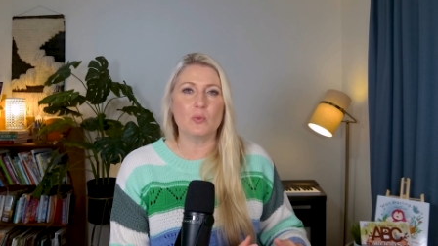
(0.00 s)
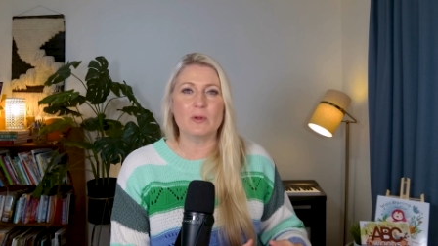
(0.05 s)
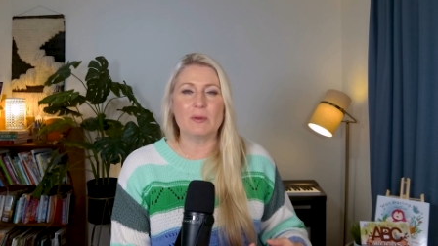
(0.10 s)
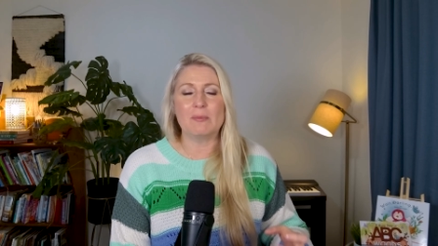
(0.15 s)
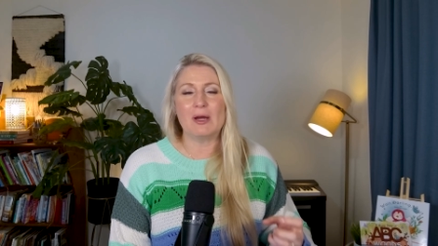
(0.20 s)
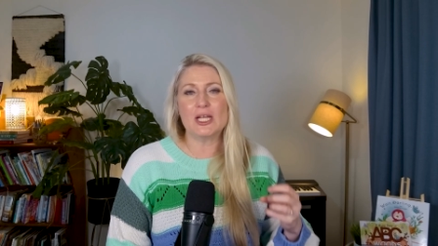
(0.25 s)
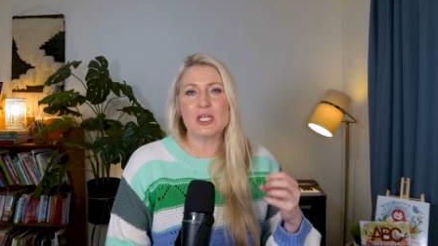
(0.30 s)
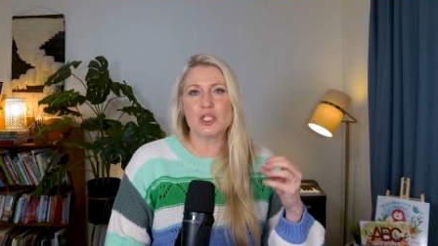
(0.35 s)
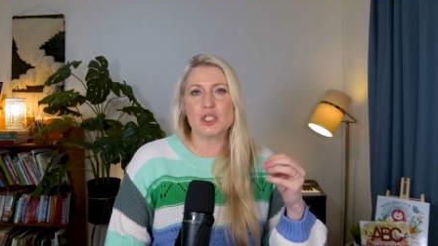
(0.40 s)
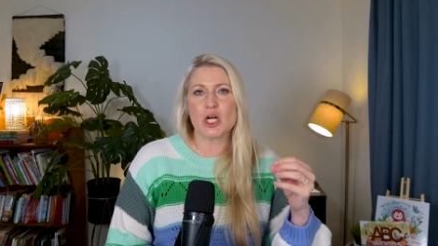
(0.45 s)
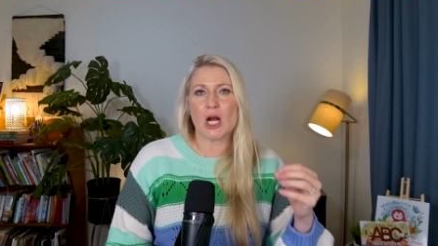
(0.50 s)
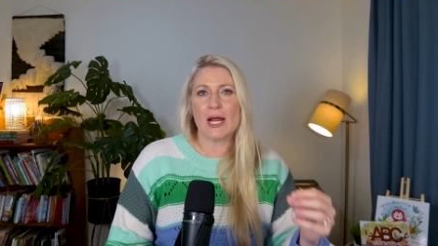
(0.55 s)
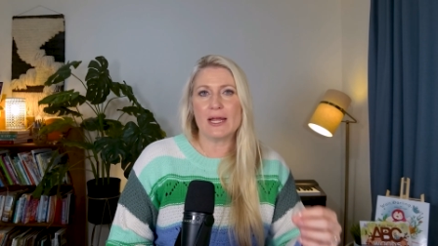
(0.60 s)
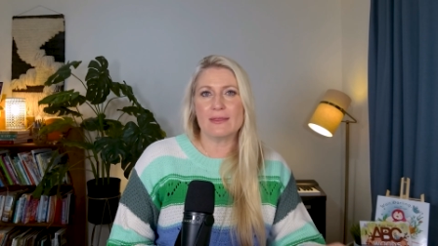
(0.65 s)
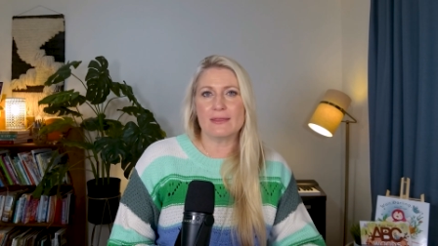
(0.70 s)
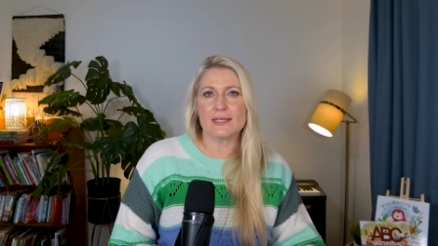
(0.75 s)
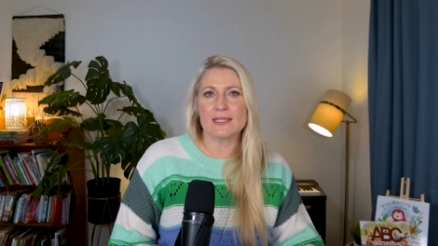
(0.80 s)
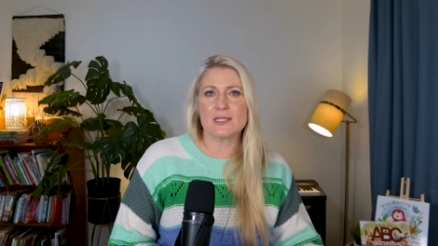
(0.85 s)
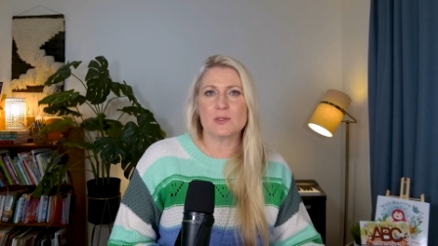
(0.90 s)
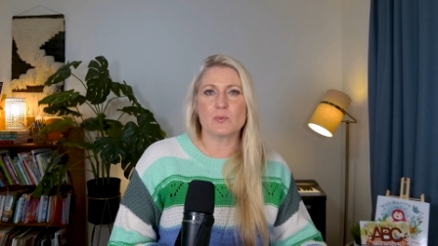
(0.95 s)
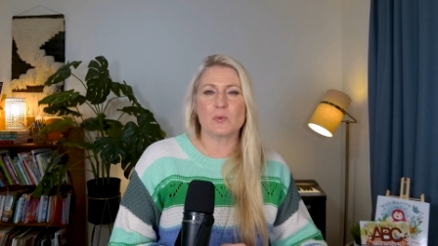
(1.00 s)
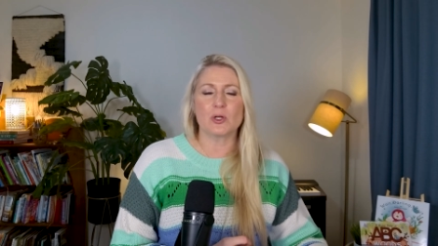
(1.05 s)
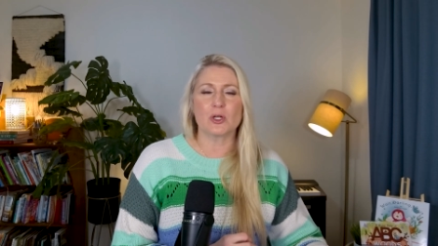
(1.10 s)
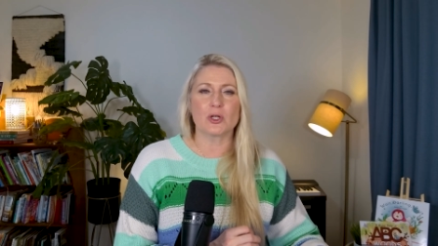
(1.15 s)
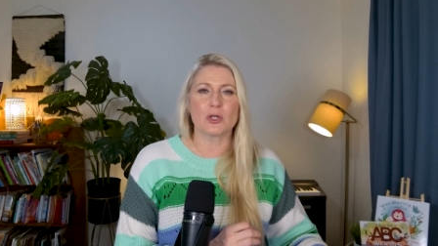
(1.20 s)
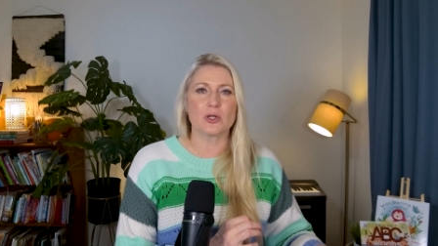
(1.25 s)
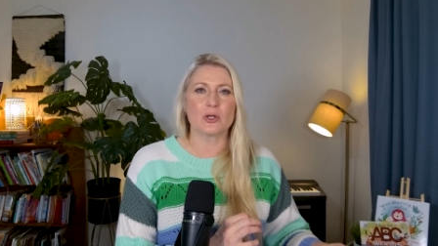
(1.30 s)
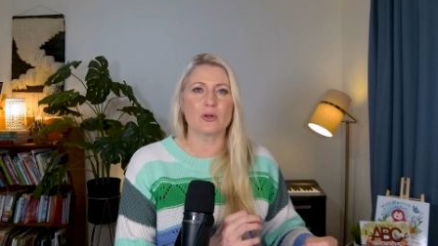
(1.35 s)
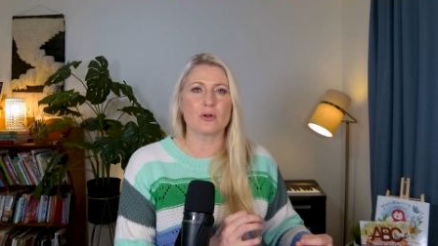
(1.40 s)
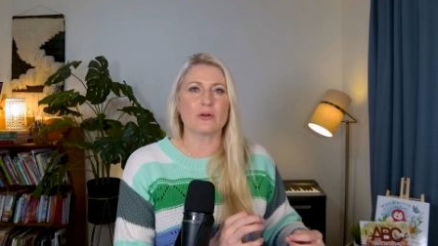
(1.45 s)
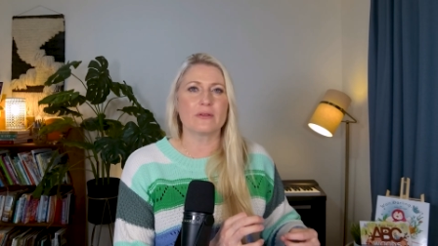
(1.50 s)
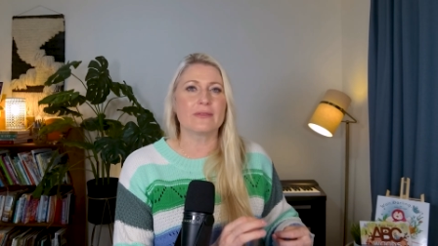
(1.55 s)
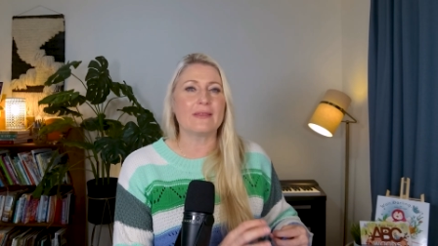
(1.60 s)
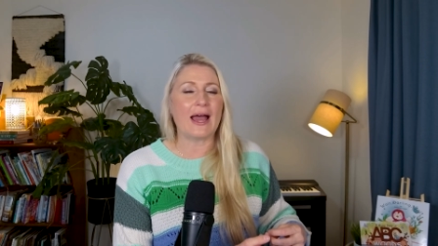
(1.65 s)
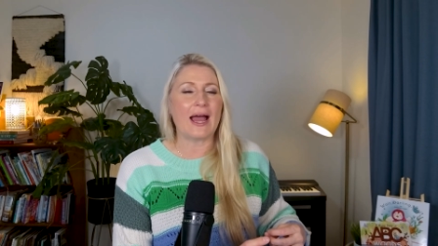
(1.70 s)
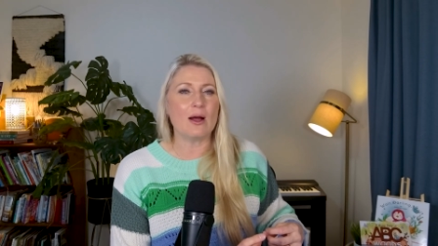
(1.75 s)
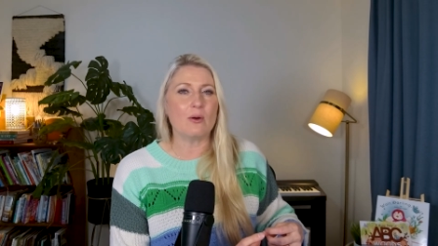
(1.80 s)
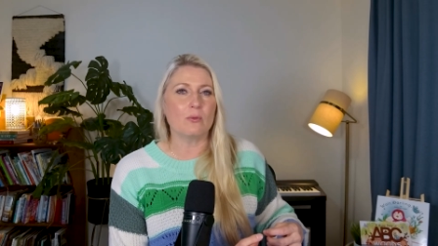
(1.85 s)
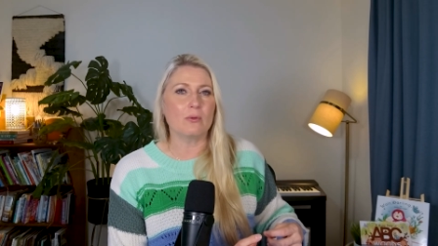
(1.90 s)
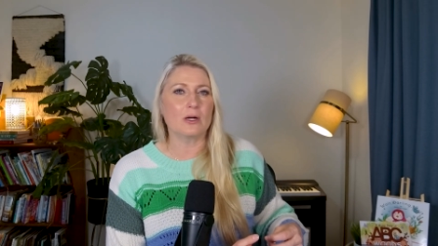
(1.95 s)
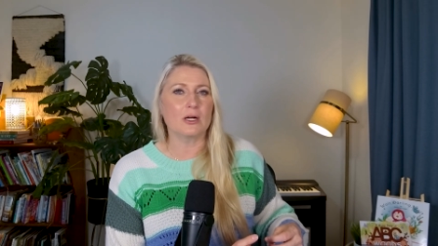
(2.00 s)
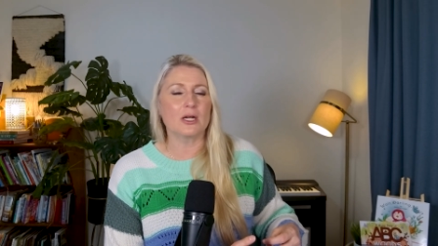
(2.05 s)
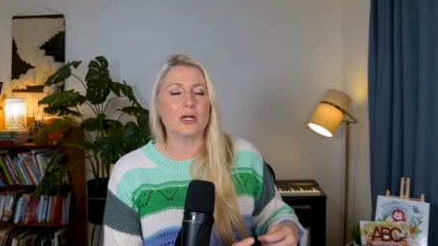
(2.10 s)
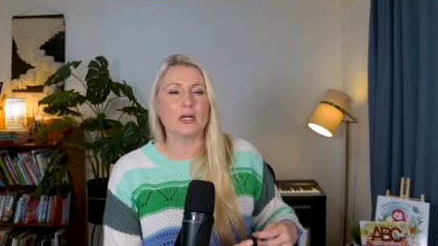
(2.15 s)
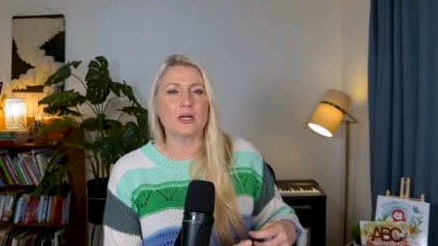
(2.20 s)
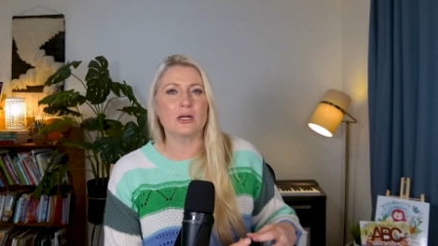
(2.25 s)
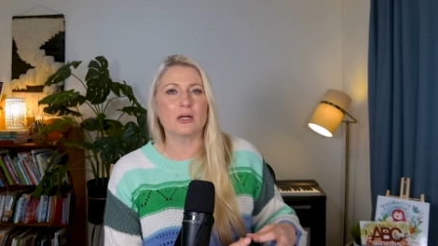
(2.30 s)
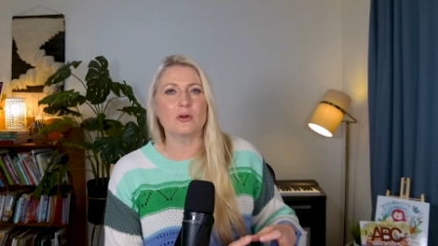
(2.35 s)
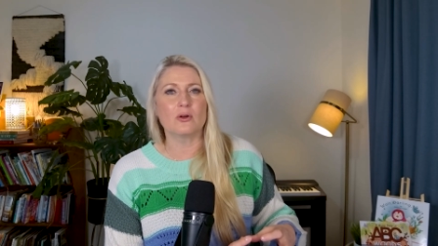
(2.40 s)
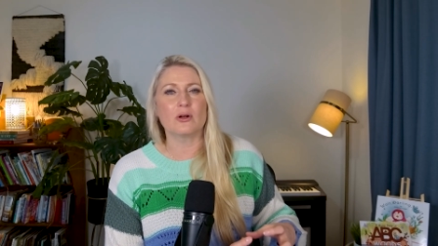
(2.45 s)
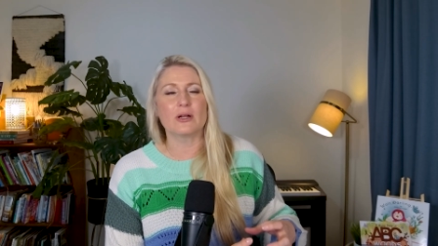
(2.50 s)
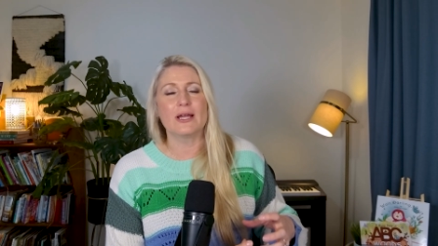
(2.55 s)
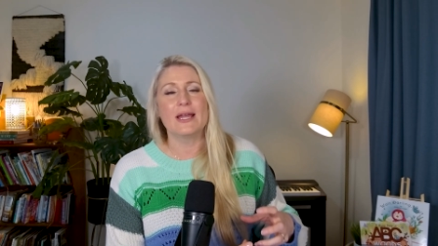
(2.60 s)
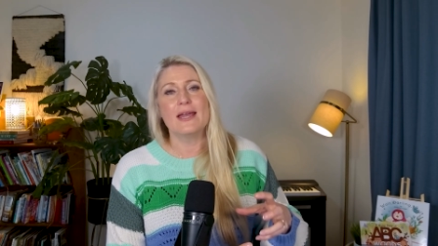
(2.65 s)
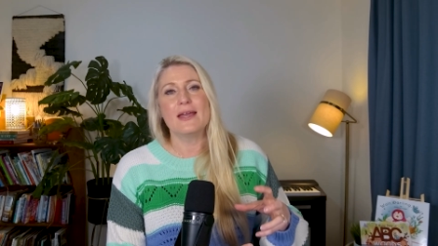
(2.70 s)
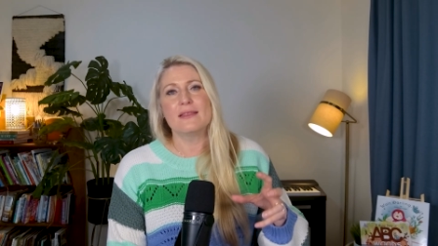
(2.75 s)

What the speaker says: We might try this word or that word or